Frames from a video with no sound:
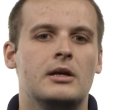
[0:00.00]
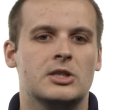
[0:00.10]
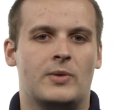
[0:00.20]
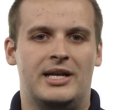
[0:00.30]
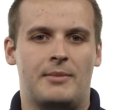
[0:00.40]

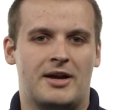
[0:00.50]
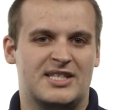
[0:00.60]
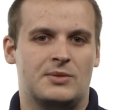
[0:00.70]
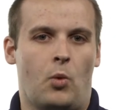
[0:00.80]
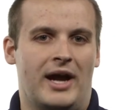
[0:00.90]
So any amount
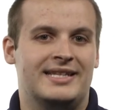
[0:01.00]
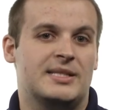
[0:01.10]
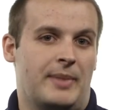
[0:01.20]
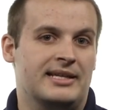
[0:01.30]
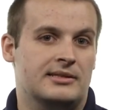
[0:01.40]
of white
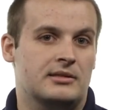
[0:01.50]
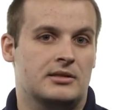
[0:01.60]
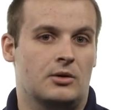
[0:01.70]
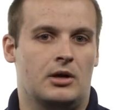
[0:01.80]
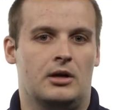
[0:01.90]
space,
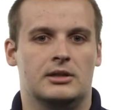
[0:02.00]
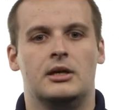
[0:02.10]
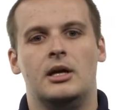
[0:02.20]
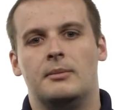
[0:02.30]
so-called,